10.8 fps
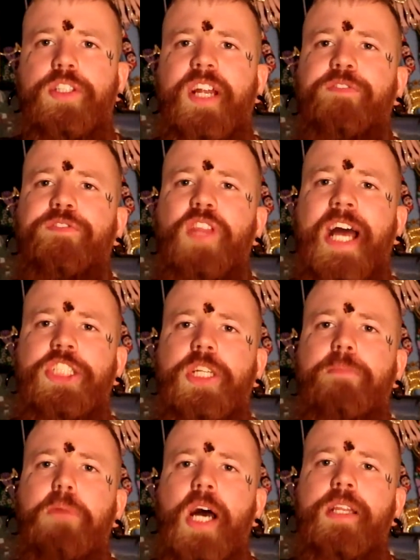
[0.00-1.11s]
their flesh
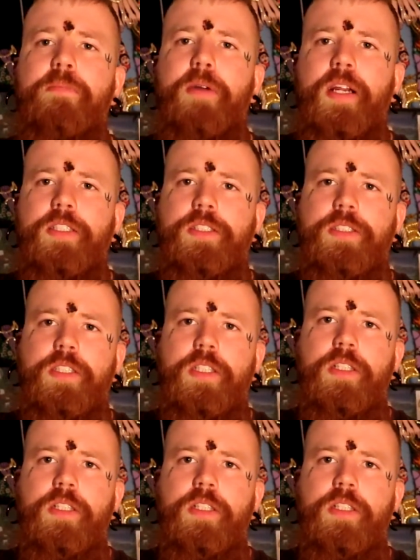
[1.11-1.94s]
and body parts.